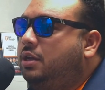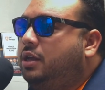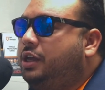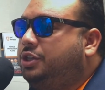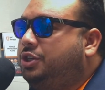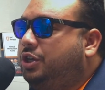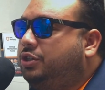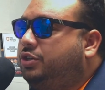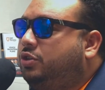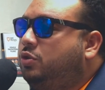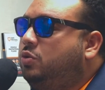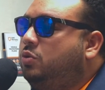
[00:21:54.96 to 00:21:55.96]
It's
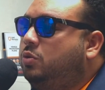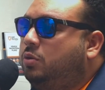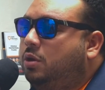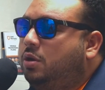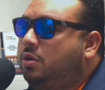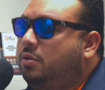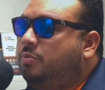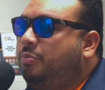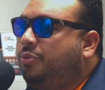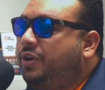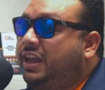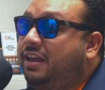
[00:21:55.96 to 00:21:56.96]
just to
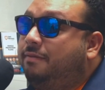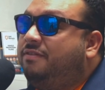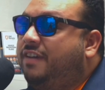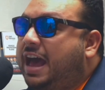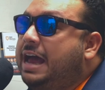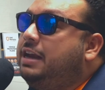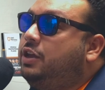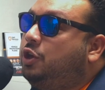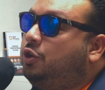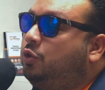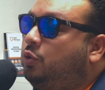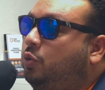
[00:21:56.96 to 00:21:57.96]
bring
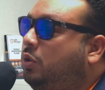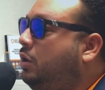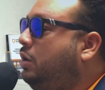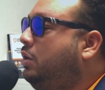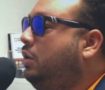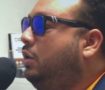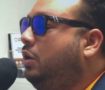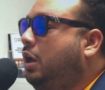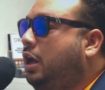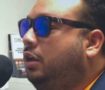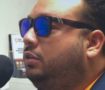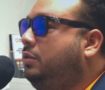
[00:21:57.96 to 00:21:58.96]
value
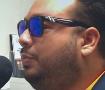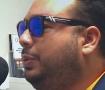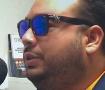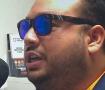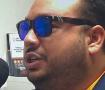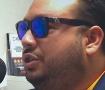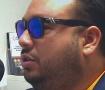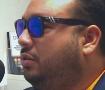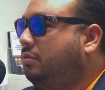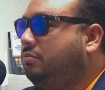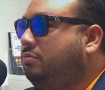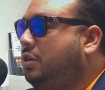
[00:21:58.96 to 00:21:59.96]
to
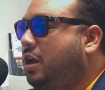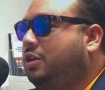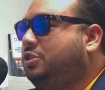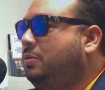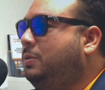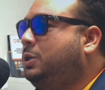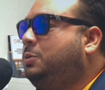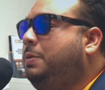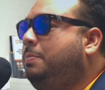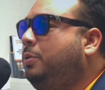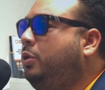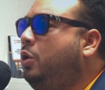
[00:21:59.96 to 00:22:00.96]
potential customers,
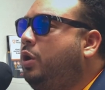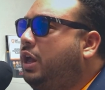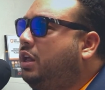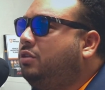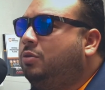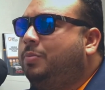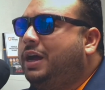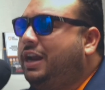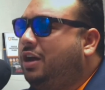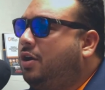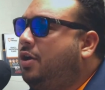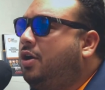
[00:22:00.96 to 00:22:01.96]
people looking into
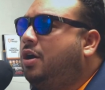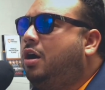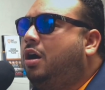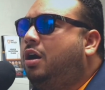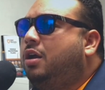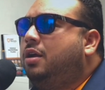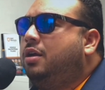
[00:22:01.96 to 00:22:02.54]
buying a car,